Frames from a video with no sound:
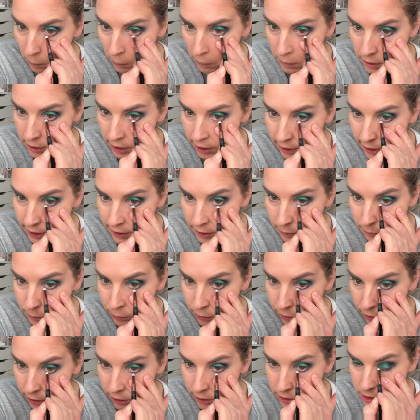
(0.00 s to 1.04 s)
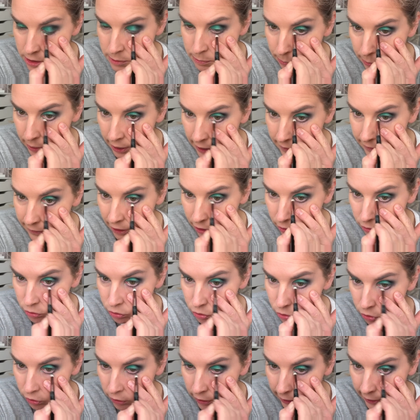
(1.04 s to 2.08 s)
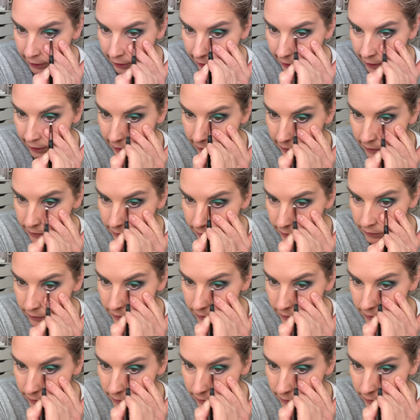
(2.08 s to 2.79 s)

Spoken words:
underneath and we're going to just blend that right in.